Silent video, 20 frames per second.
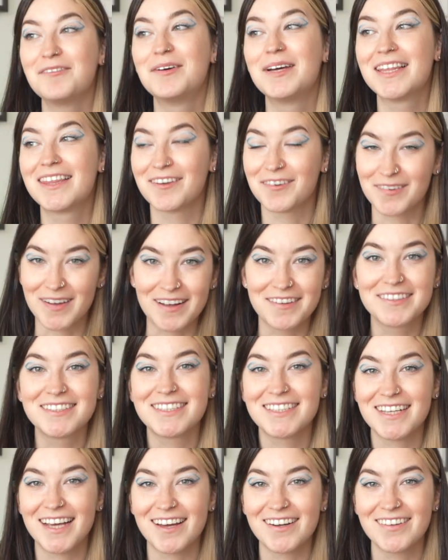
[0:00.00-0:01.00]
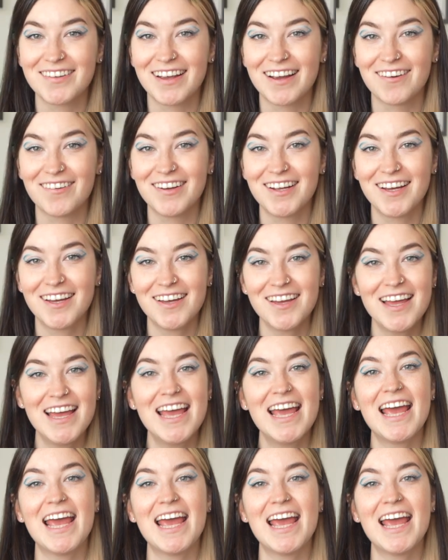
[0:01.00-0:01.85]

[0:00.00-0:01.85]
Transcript: with around Seattle area,